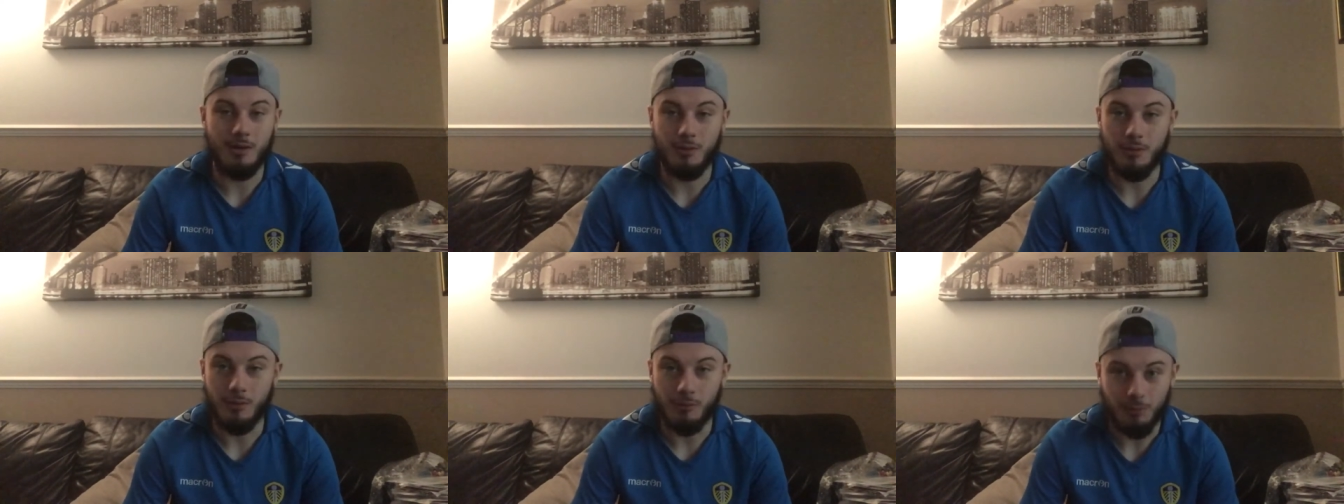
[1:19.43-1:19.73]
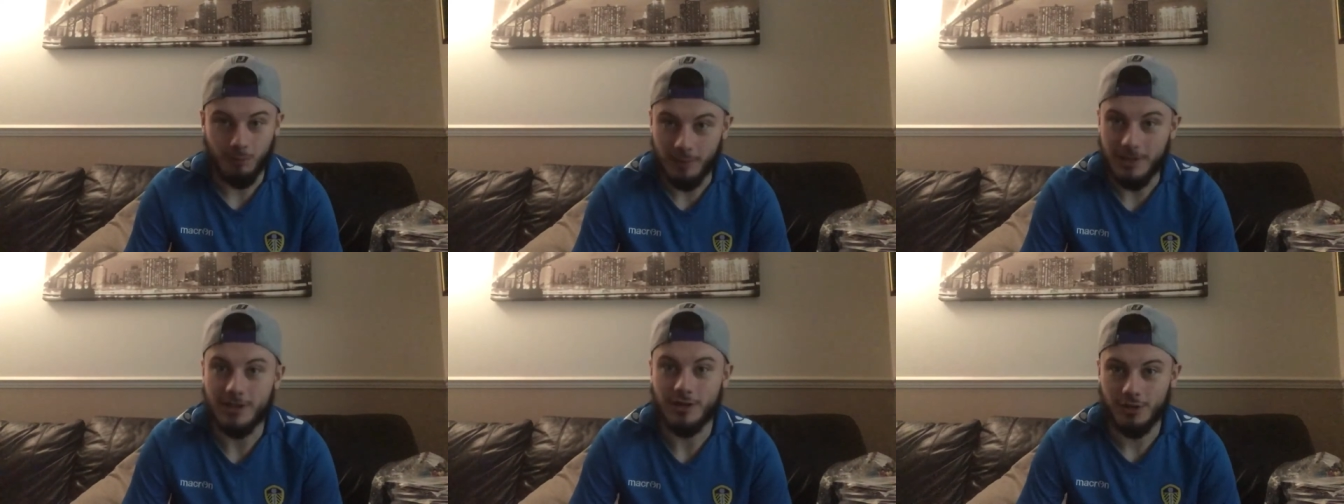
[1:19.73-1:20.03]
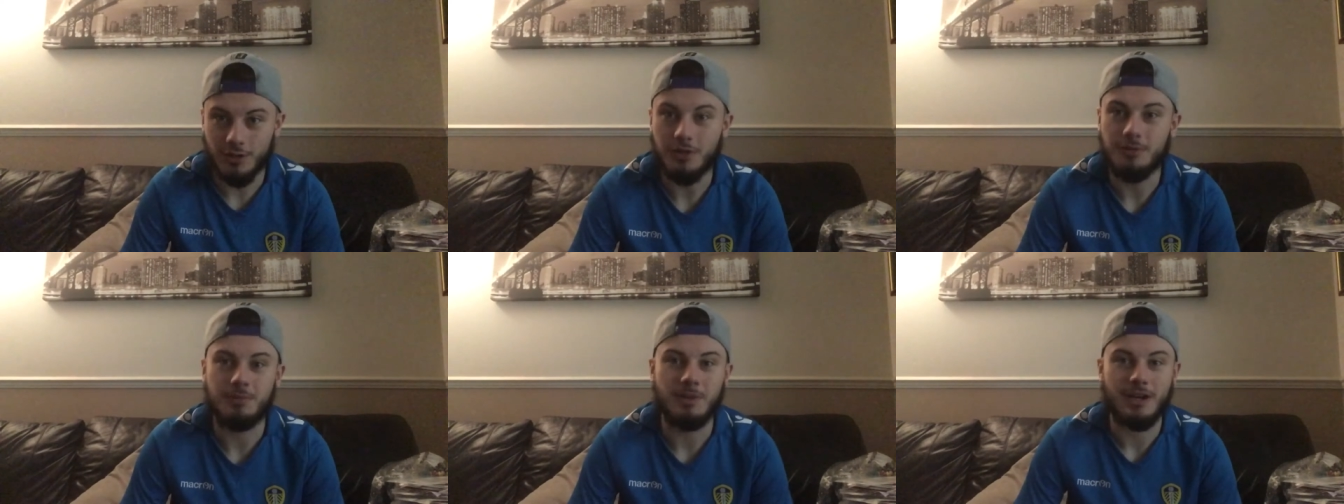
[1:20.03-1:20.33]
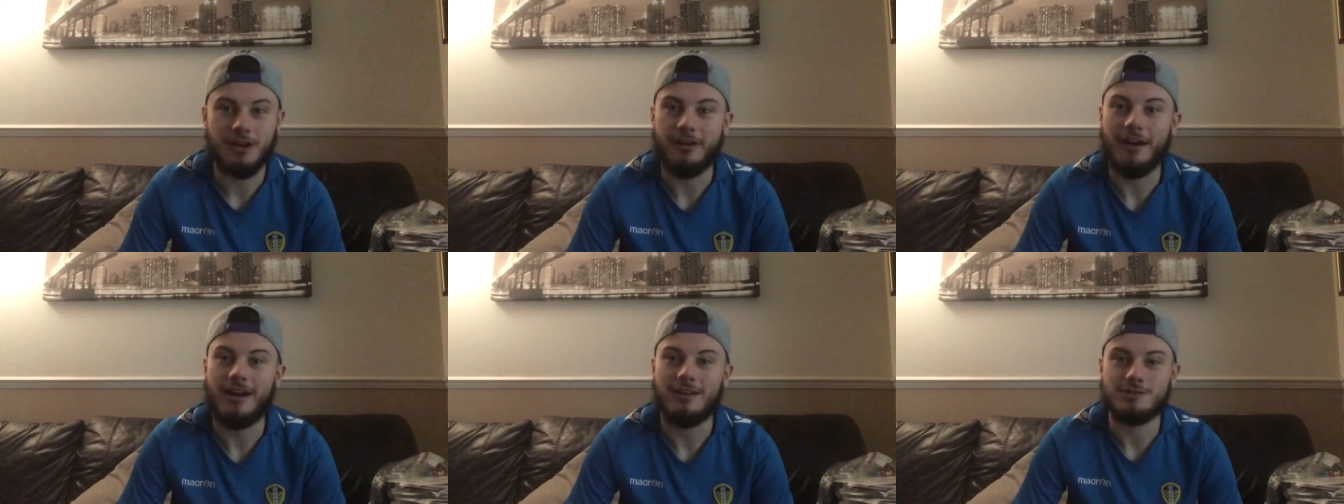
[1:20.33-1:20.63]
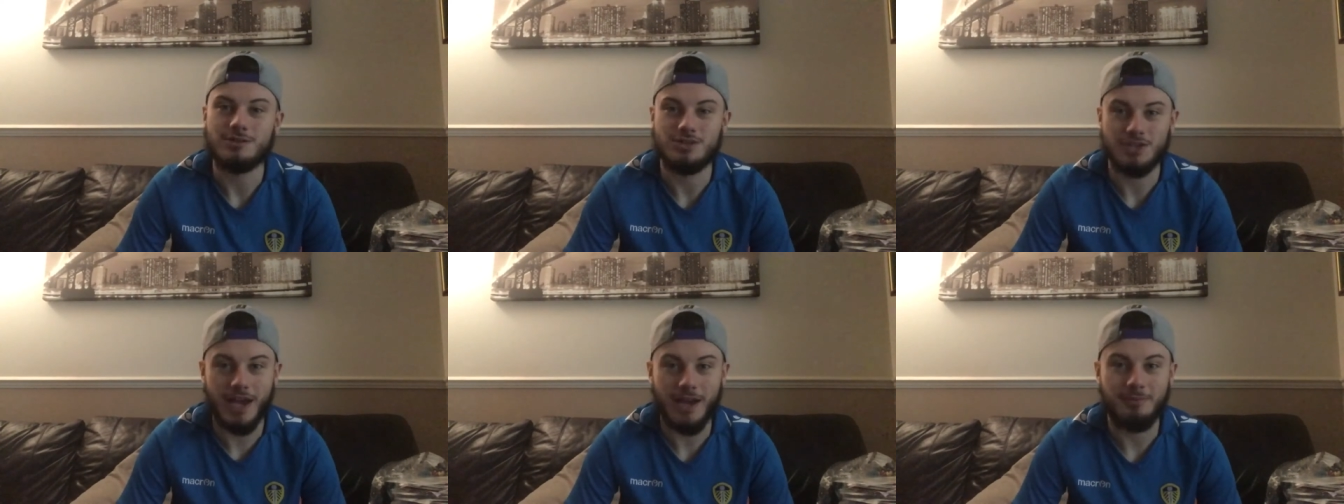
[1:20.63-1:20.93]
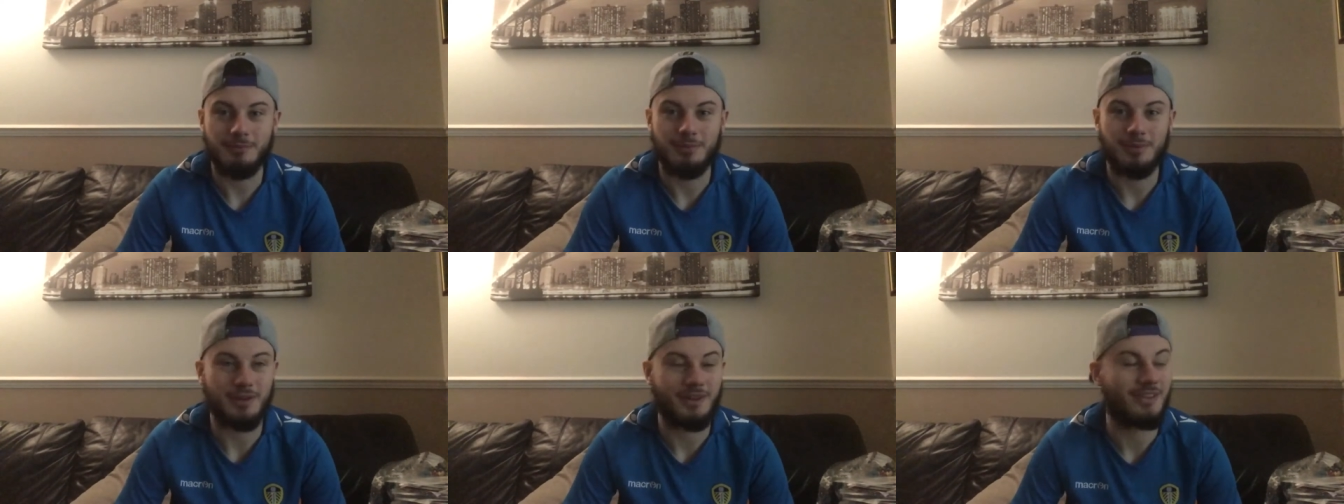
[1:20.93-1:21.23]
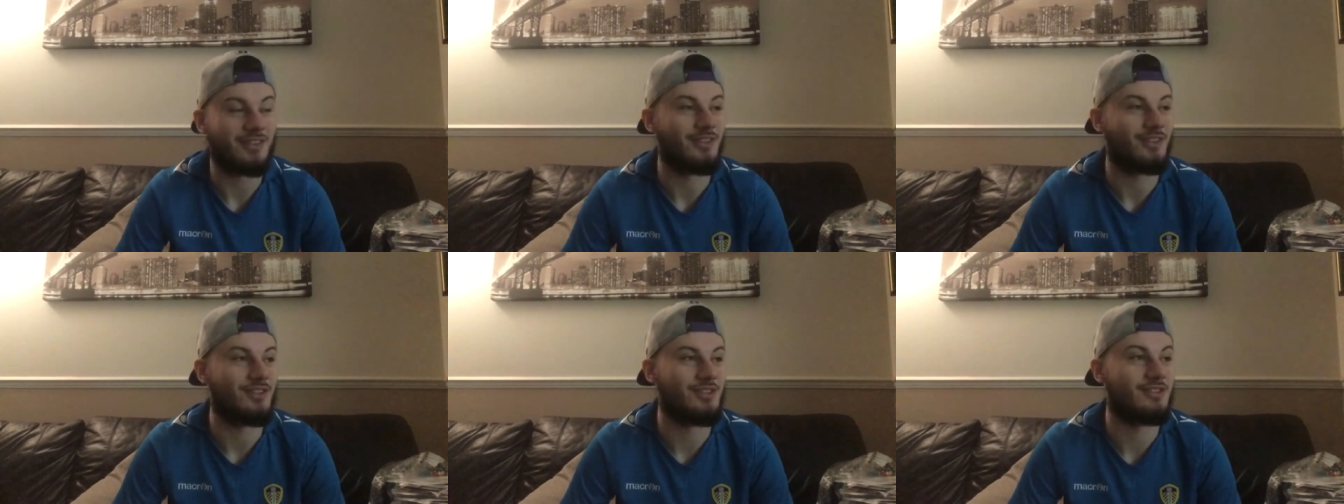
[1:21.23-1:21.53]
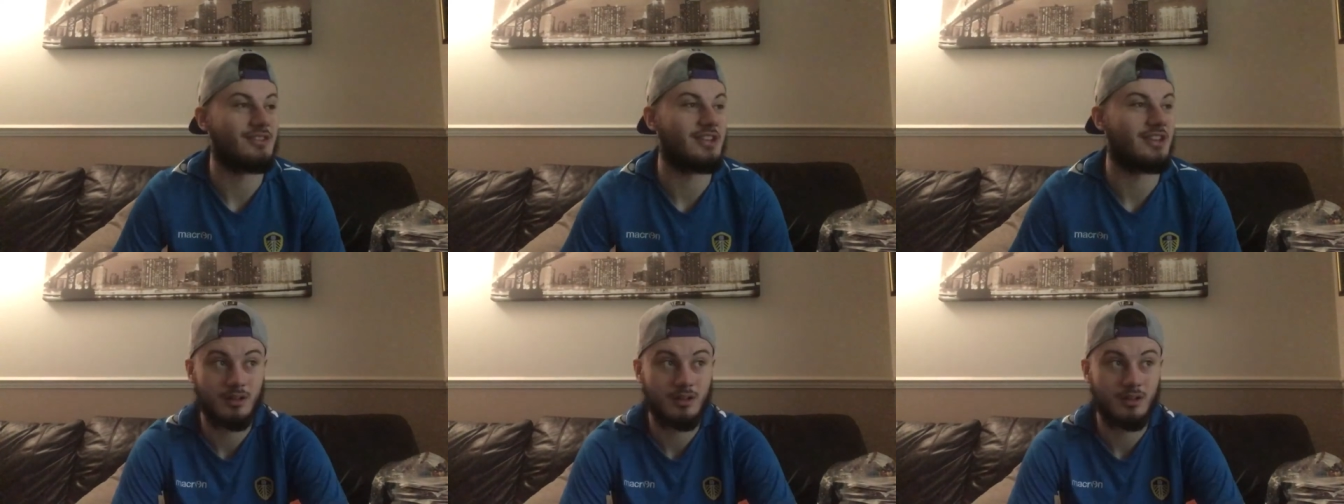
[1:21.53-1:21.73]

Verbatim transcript: we could be crowned champions.